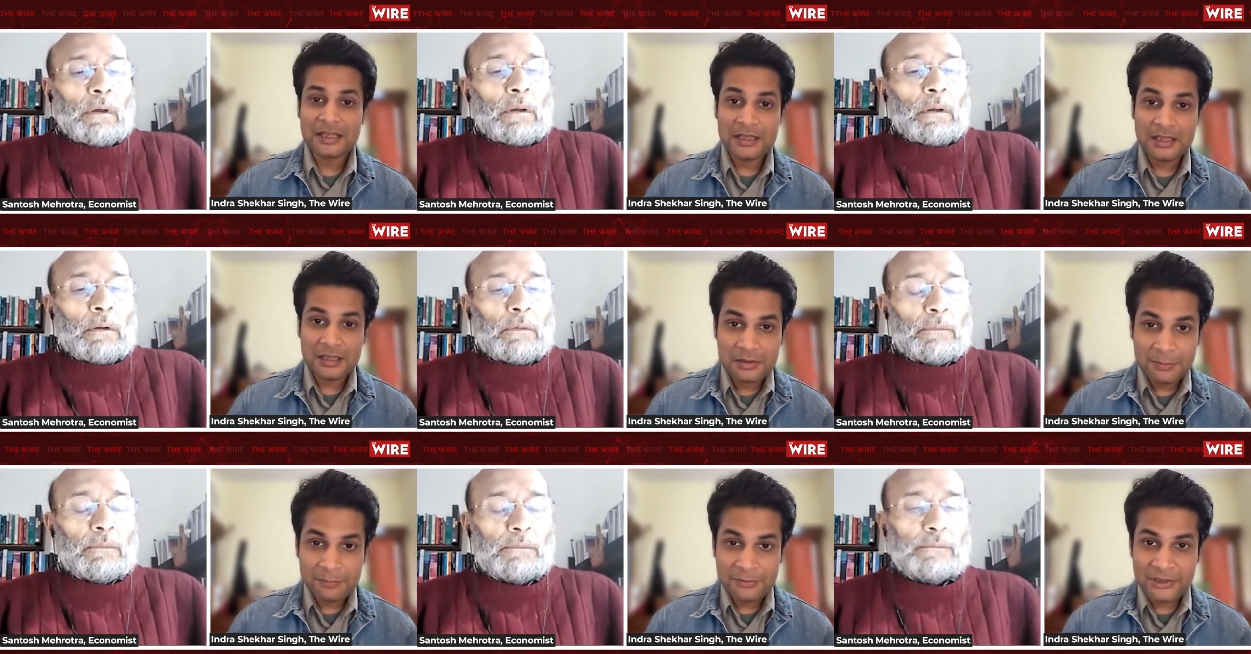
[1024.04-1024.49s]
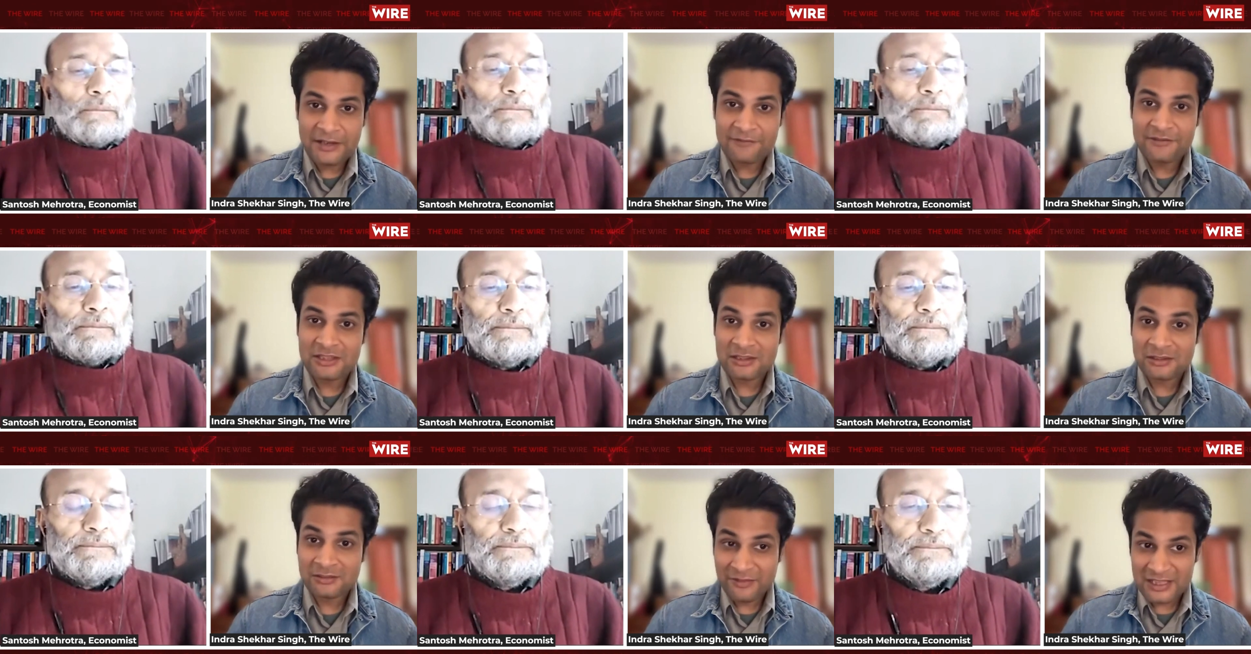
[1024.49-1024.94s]
Speaker 1: the private
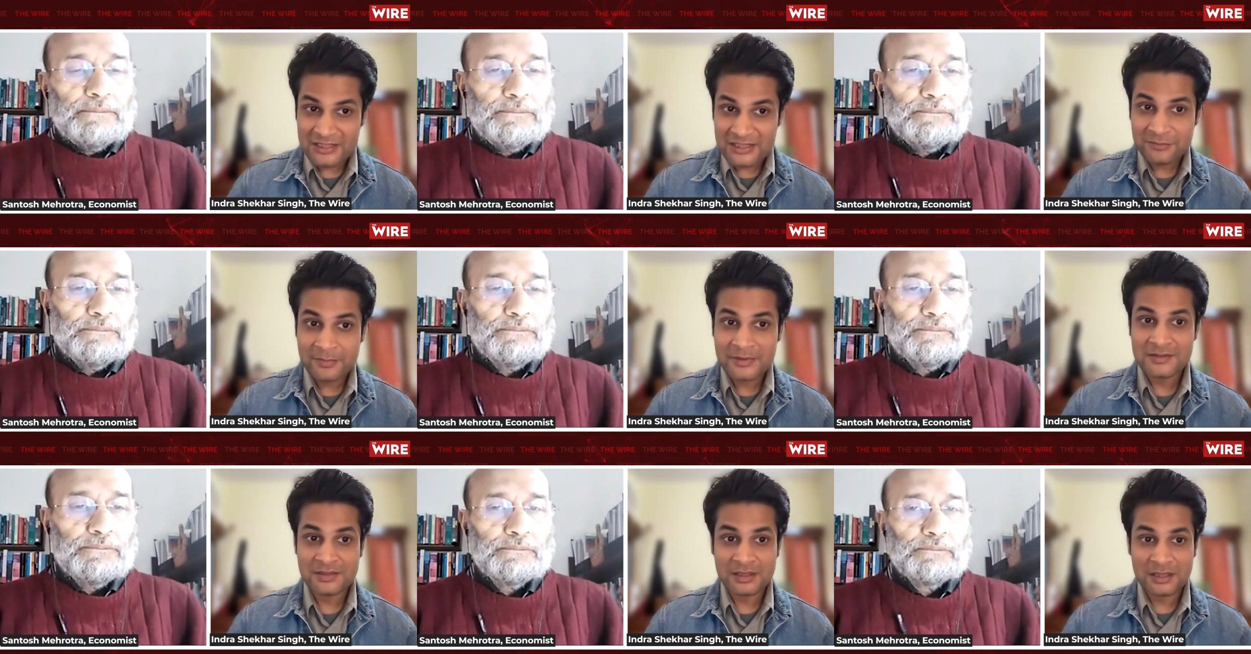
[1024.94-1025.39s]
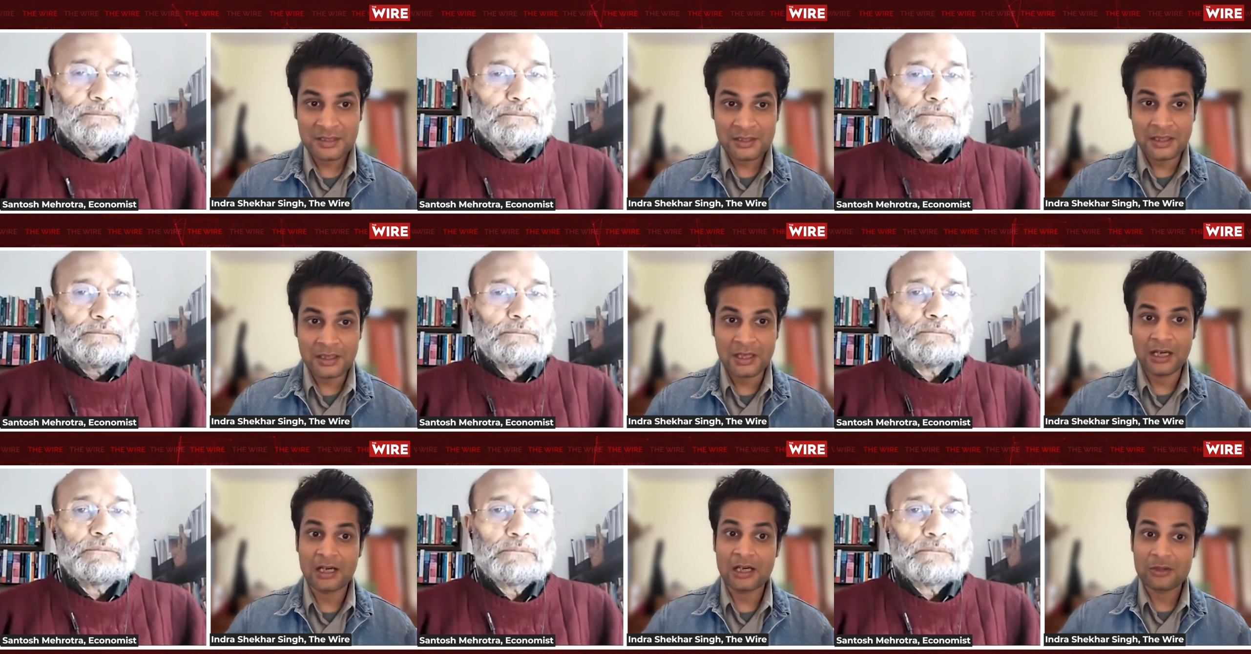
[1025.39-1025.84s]
investments in India
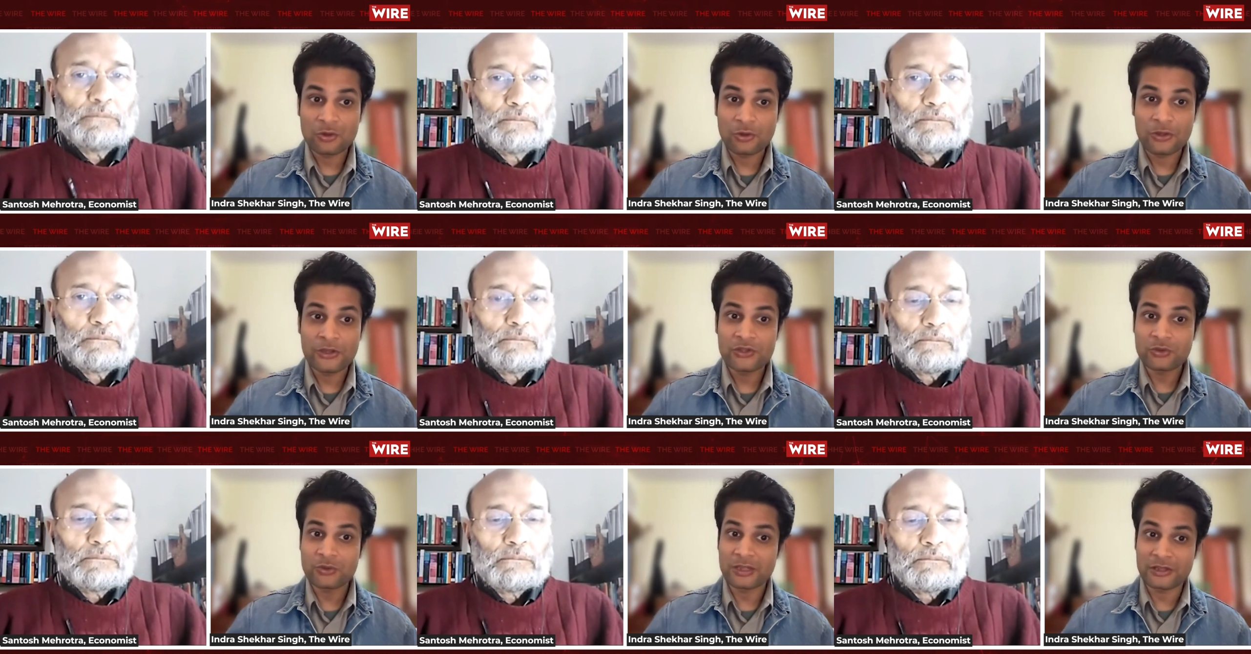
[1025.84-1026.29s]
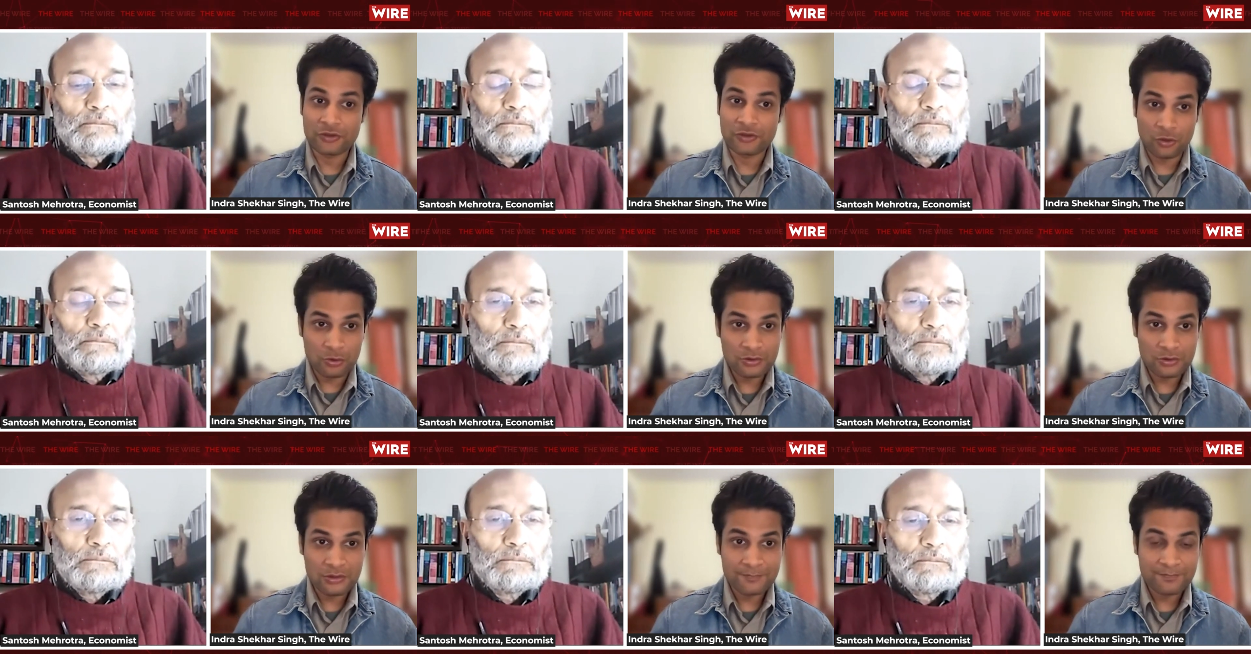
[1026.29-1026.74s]
are going to
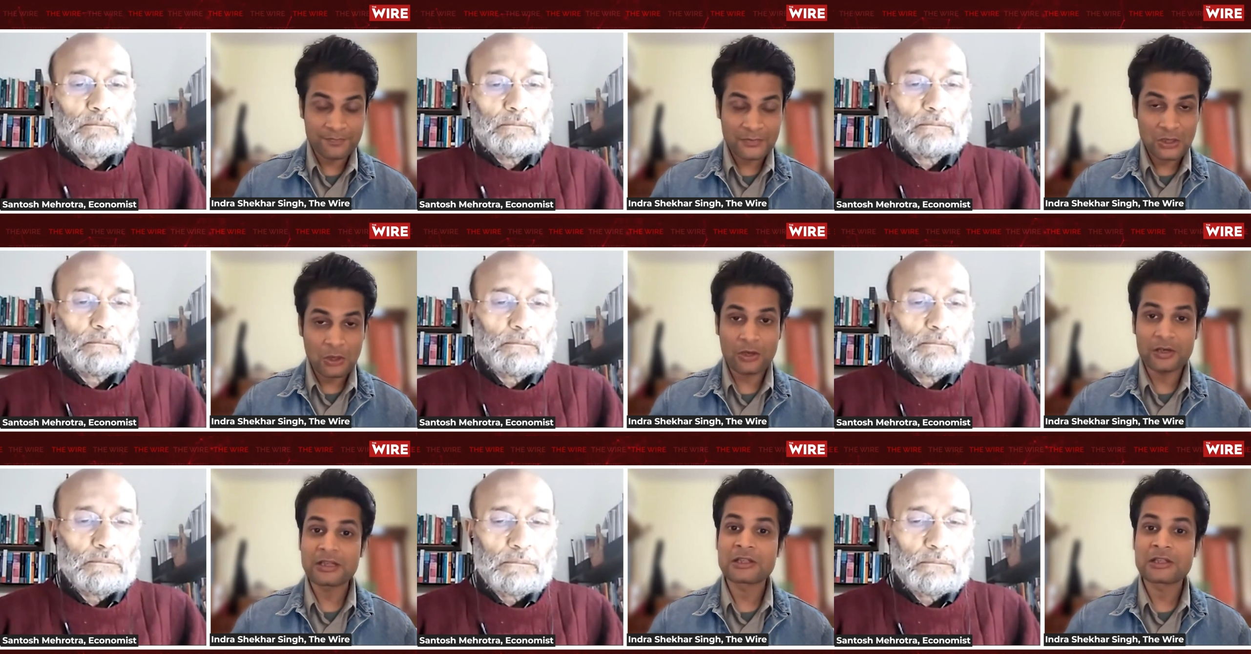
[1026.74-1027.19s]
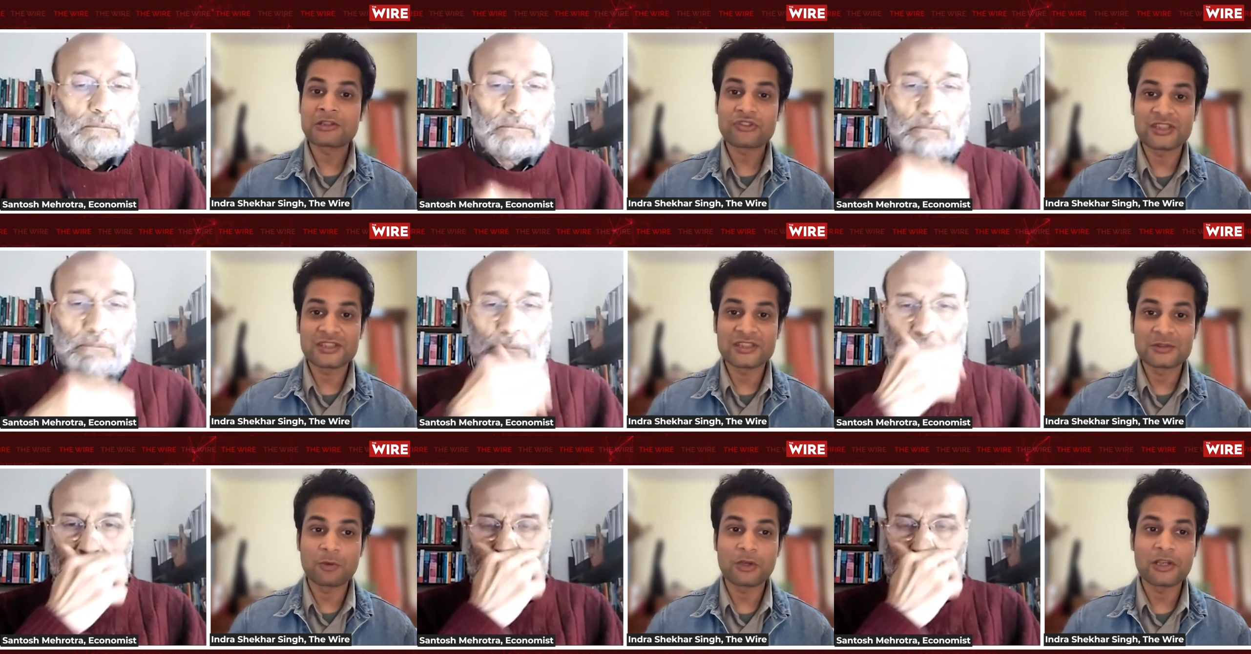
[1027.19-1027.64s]
erode or
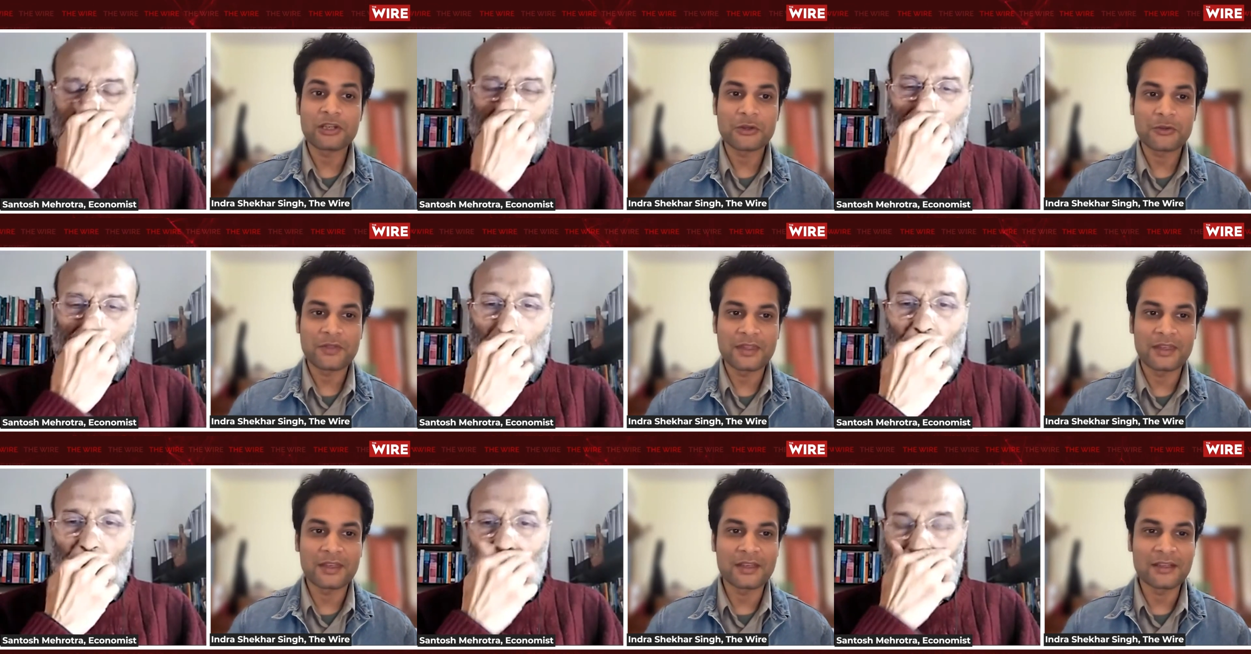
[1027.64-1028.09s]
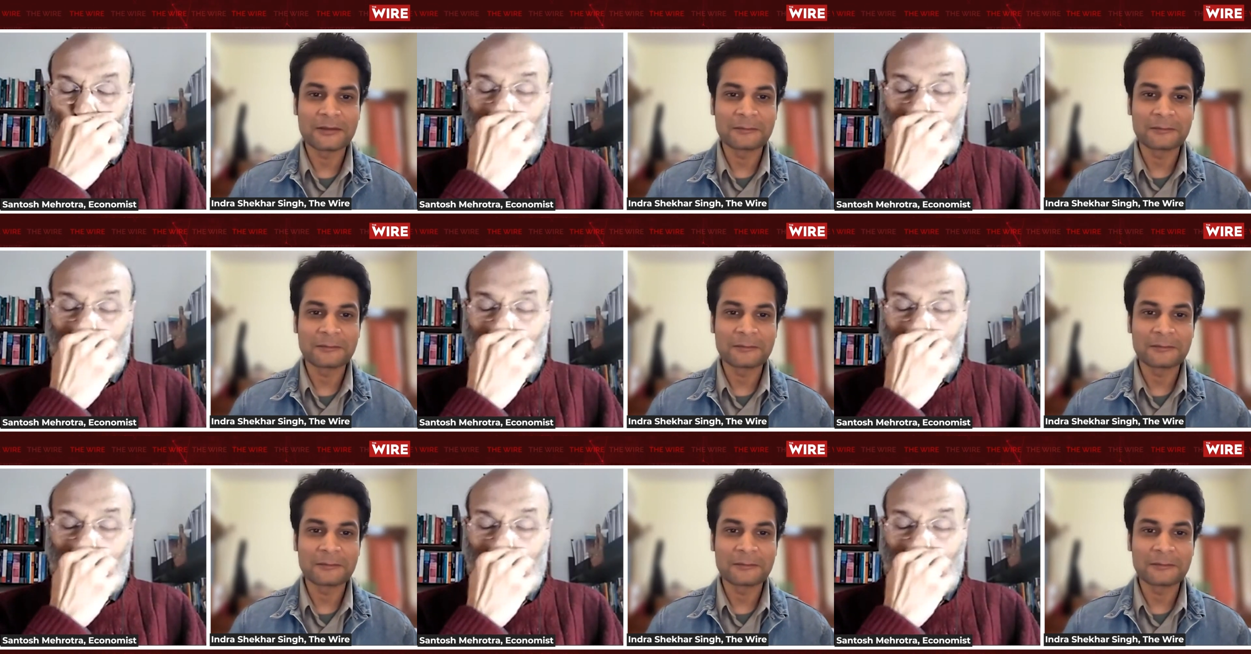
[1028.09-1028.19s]
increase? What do you think?